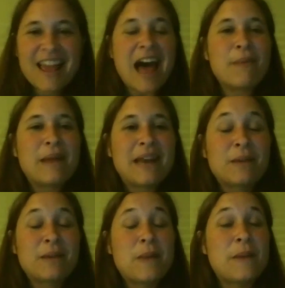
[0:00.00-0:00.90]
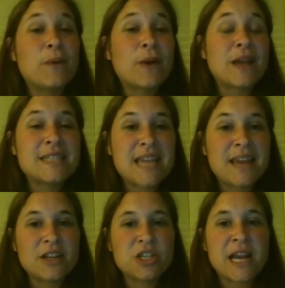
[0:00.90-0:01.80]
How many people can say
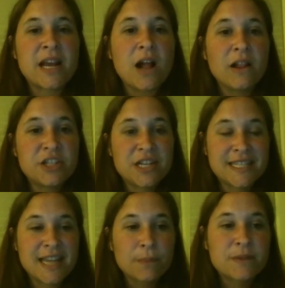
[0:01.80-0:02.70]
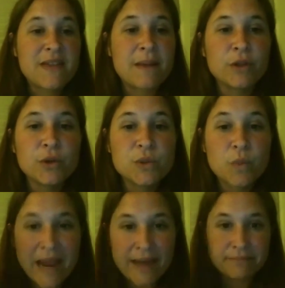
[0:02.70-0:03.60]
that Shakeology has helped them lose
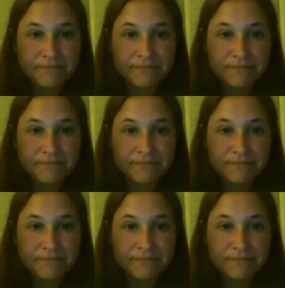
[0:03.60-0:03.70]
weight?